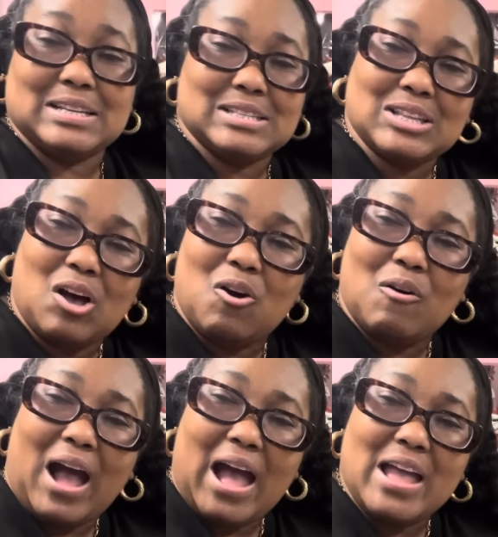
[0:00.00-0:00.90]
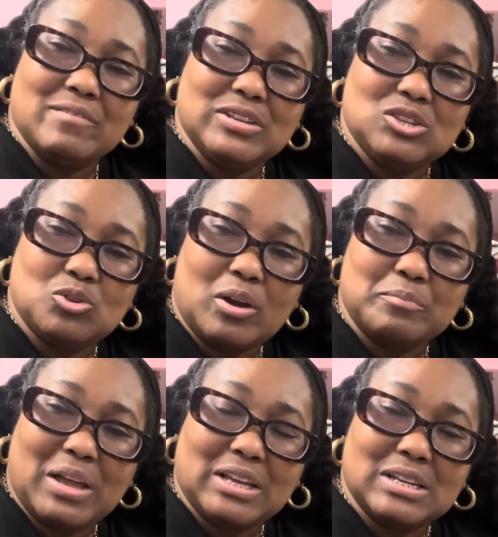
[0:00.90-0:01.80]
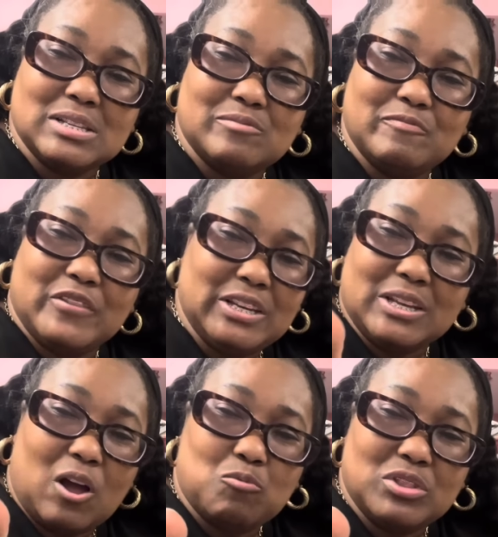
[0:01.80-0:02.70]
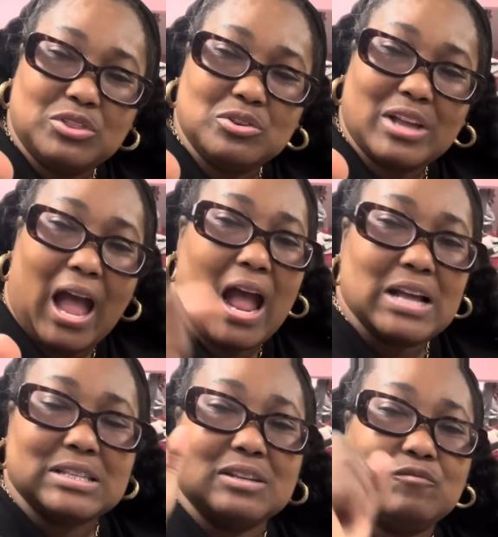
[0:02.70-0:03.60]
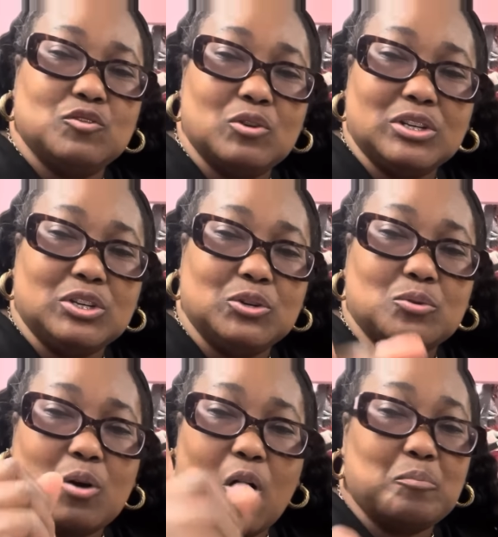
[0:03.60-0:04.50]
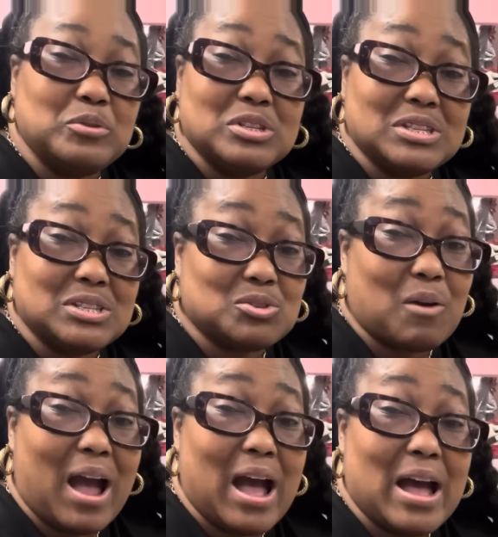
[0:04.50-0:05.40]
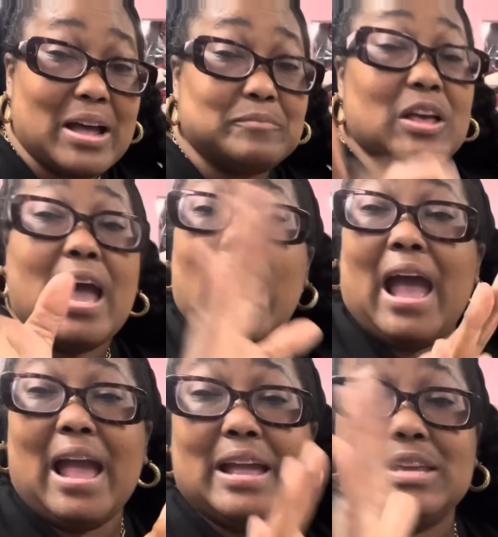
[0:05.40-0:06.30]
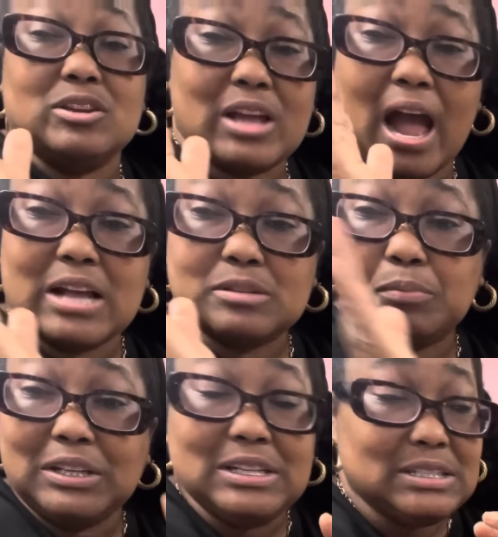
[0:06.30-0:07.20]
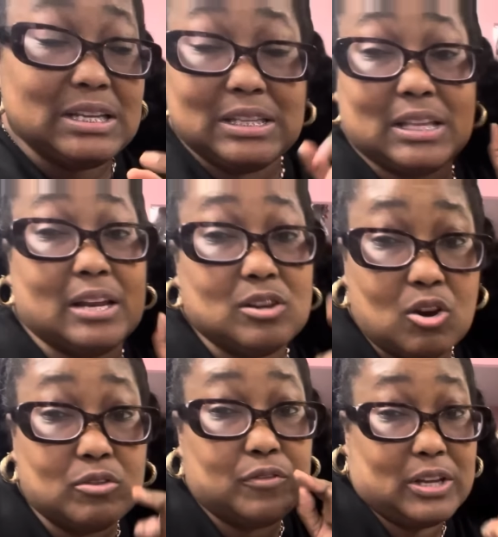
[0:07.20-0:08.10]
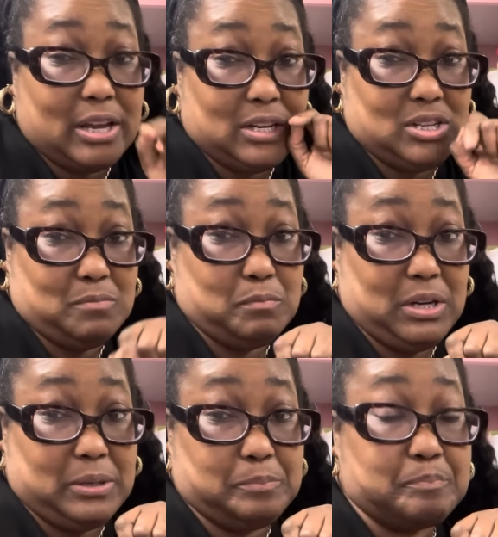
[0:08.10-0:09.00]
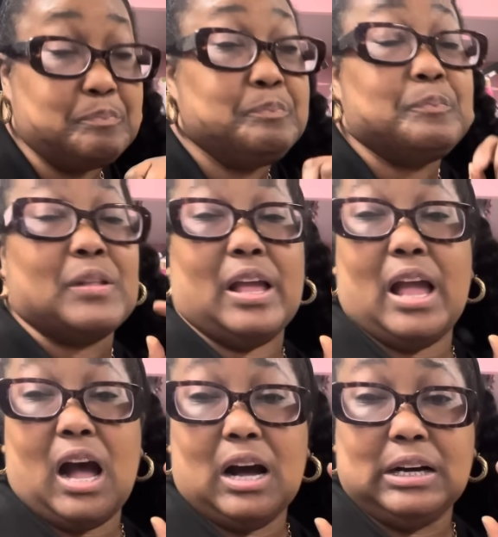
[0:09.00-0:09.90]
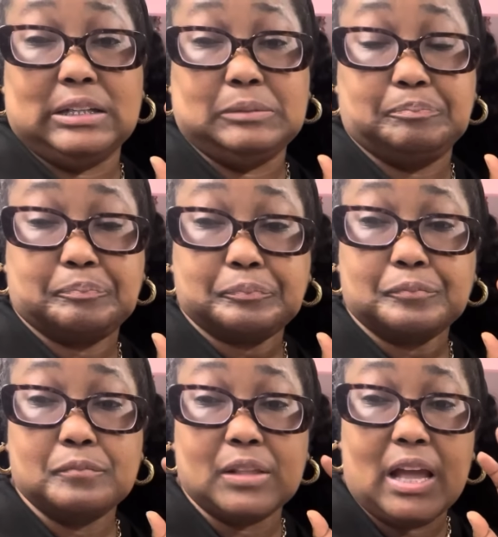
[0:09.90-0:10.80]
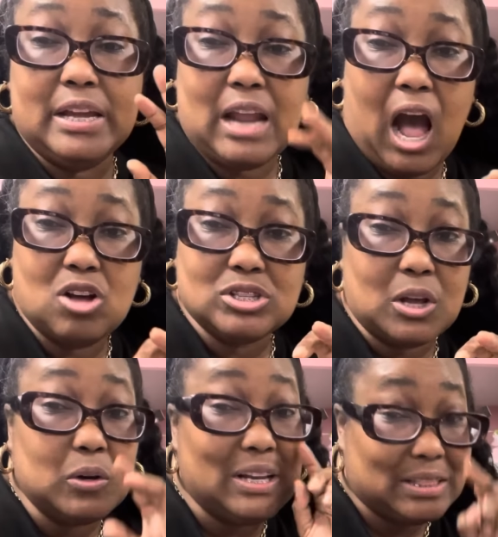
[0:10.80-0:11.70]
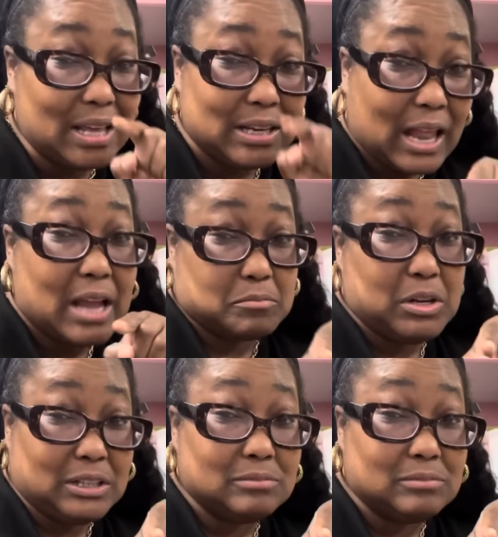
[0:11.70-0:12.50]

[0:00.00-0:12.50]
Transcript: So I have enjoyed making this video with you guys. If you are new, hope you subscribe. Hey, you guys, please hit that notification button. Um, and also hit that like button.